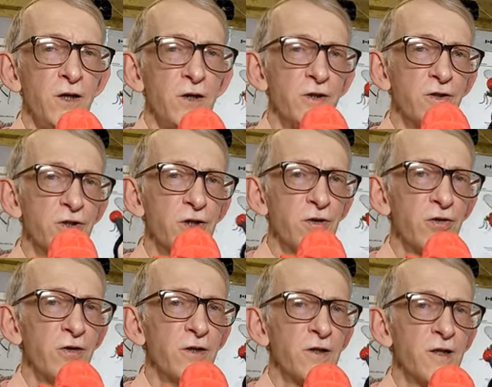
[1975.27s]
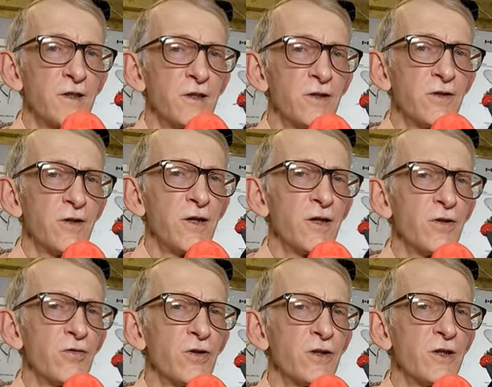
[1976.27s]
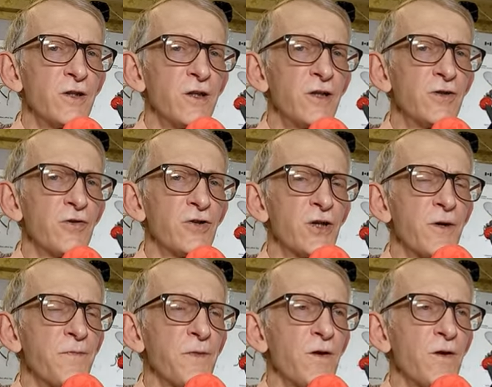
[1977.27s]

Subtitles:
in general, as it's recorded in literature,